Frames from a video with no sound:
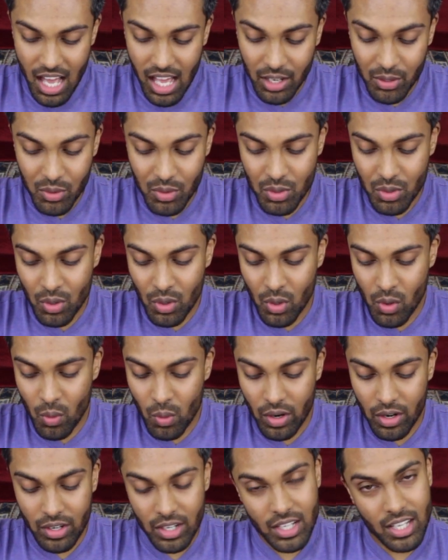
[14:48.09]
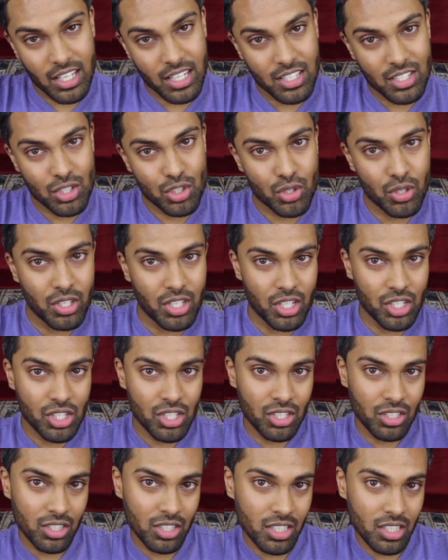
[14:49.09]
I don't know where it is
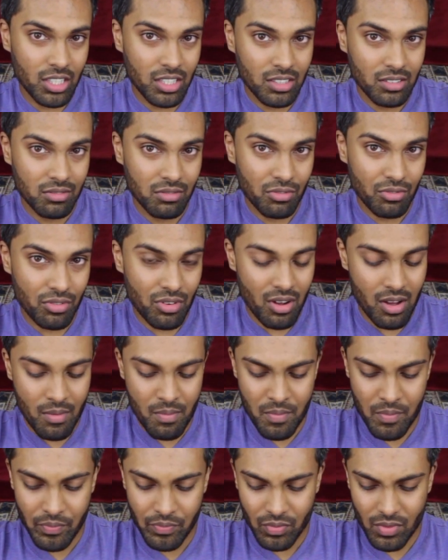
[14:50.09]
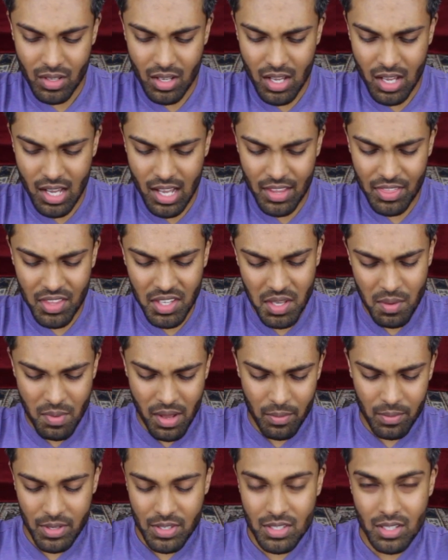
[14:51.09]
traditionally from. I think it
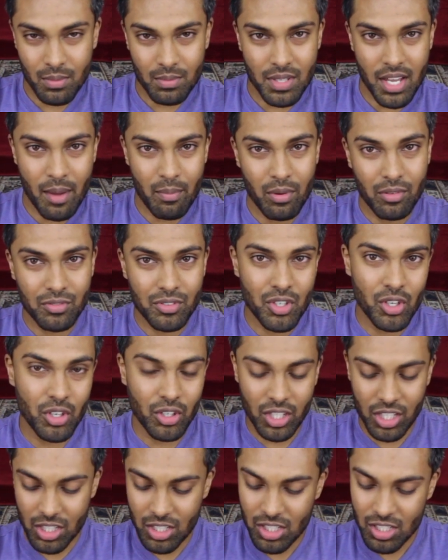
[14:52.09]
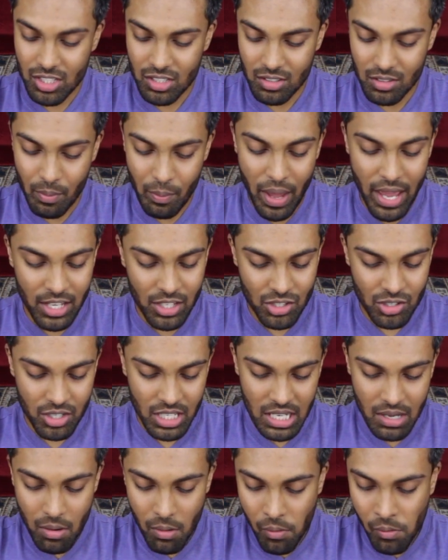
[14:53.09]
might be some type of Turkish
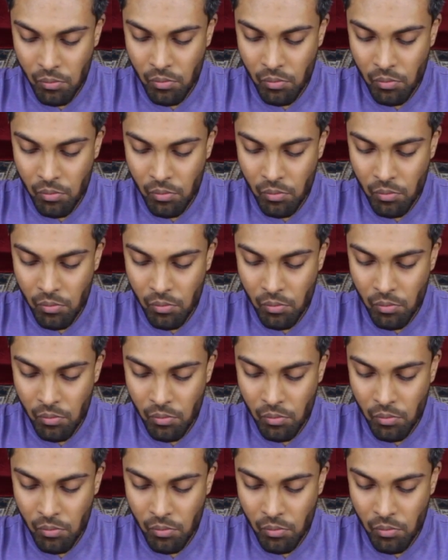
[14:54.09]
pastry.